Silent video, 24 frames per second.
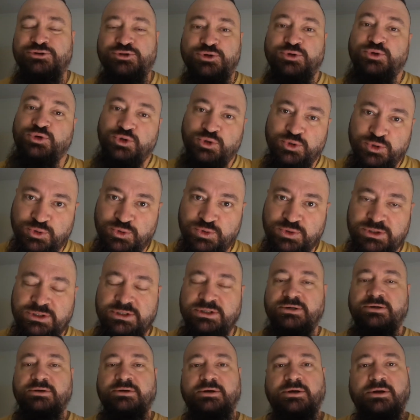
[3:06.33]

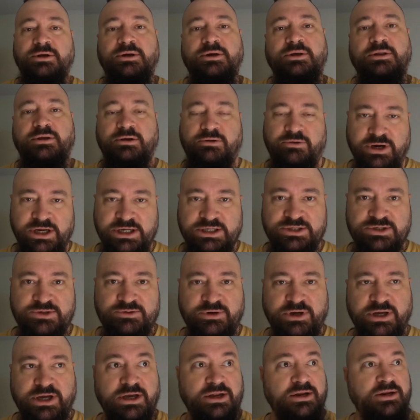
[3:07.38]
use the green
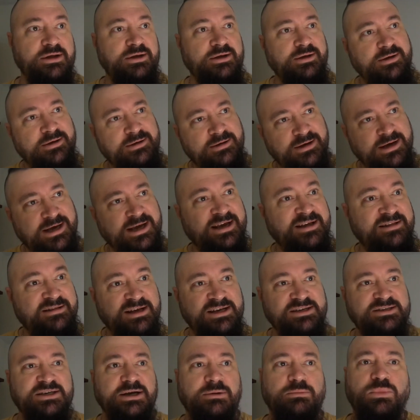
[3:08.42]
screen and
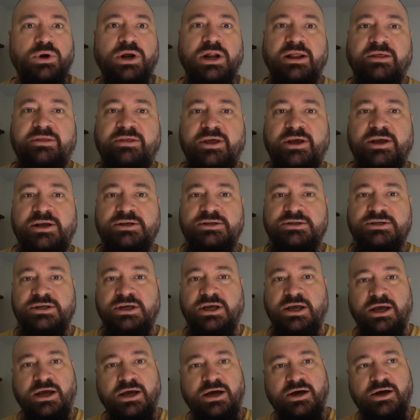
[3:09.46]
these umbrella things.
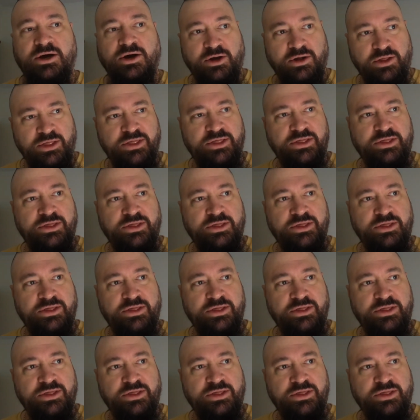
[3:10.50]
I